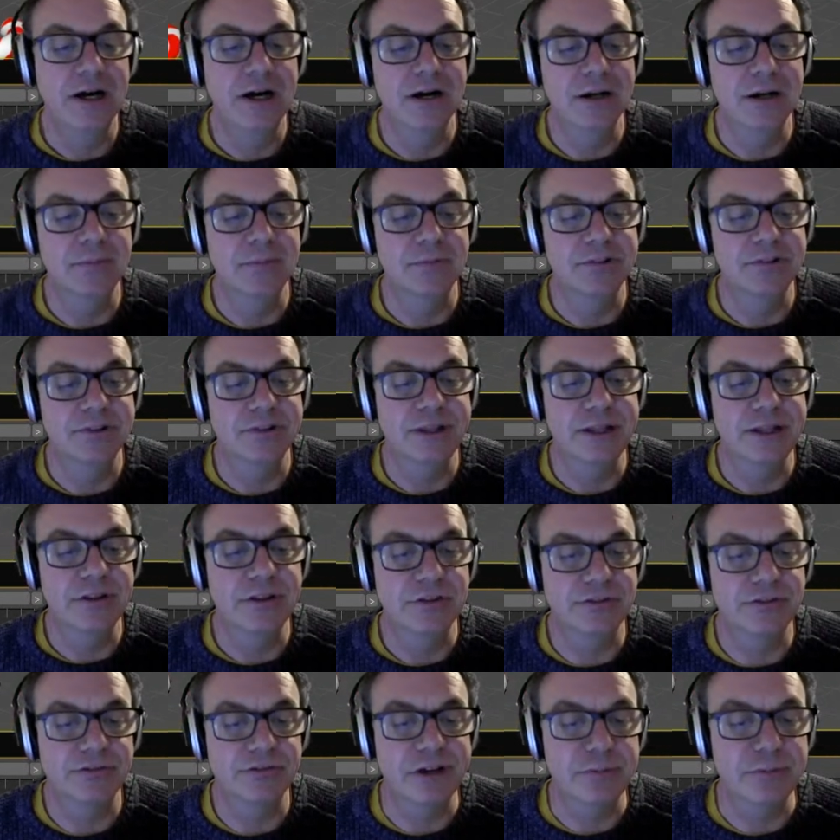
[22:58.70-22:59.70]
So they're the
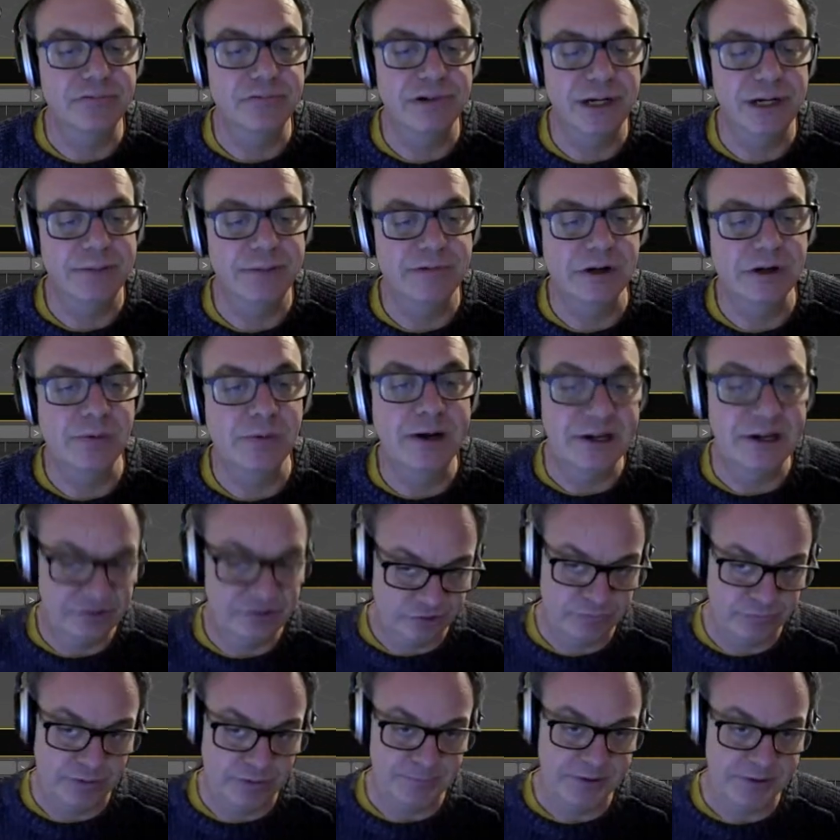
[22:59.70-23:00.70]
3 primary ways
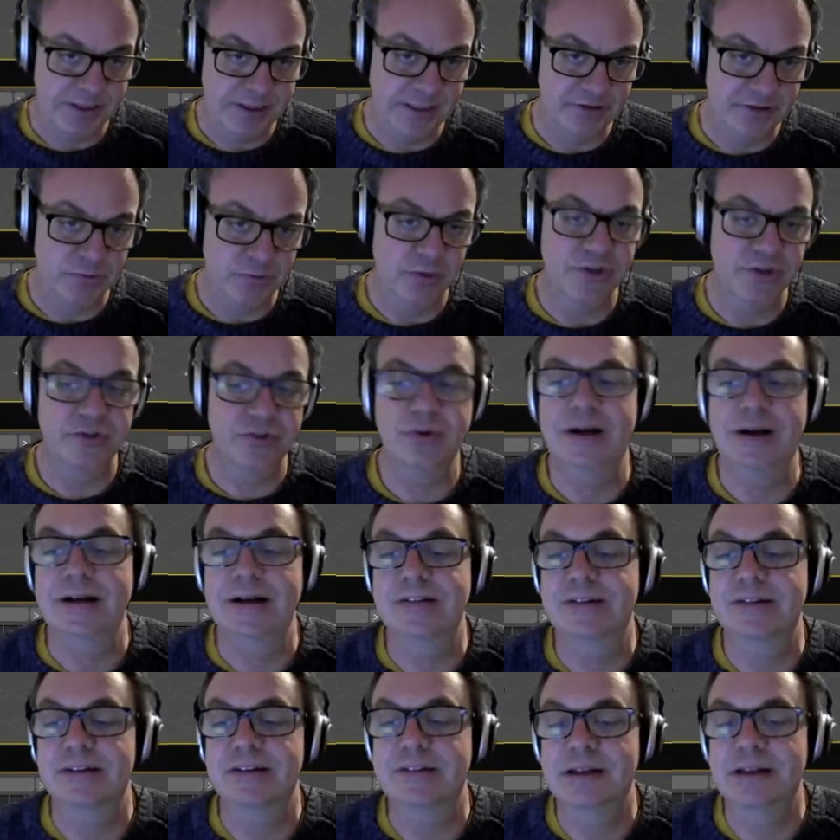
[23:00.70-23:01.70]
you're probably going to want to
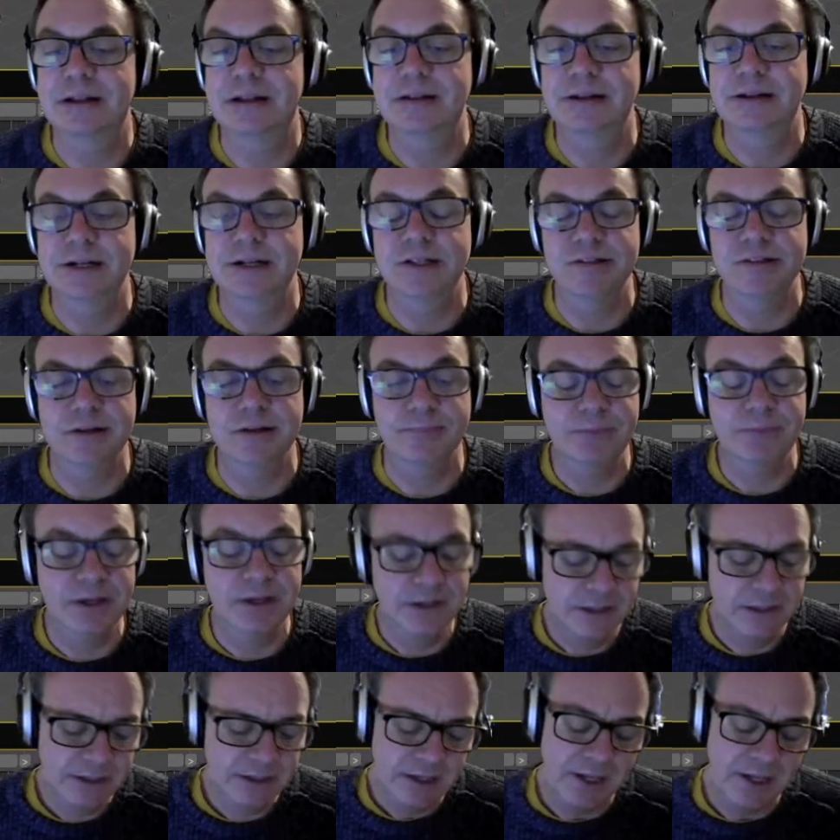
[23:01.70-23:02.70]
access that data.
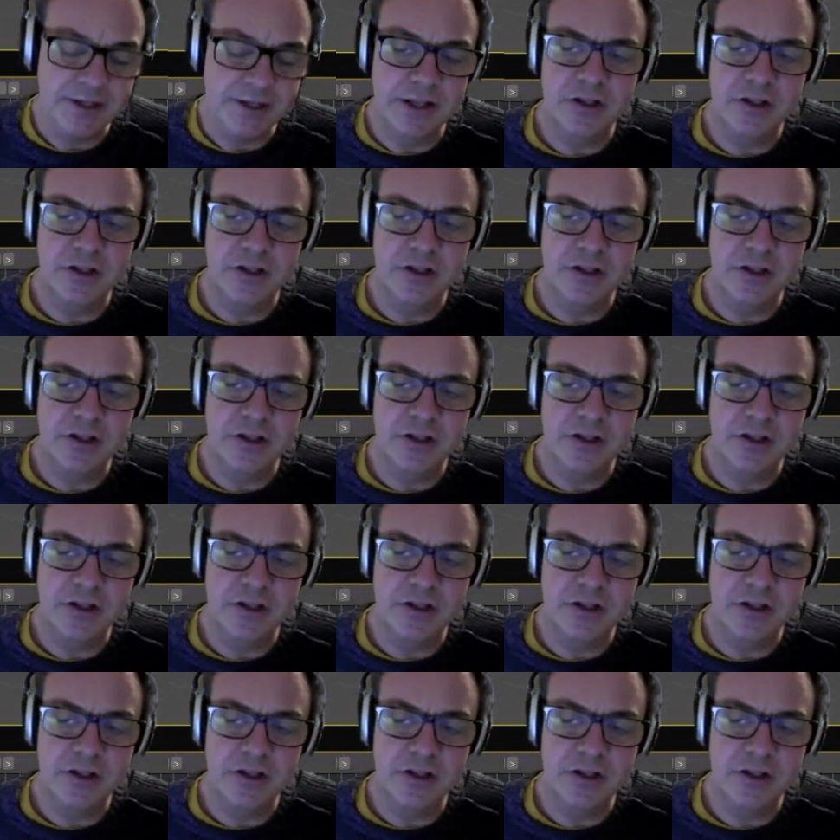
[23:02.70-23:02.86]
Another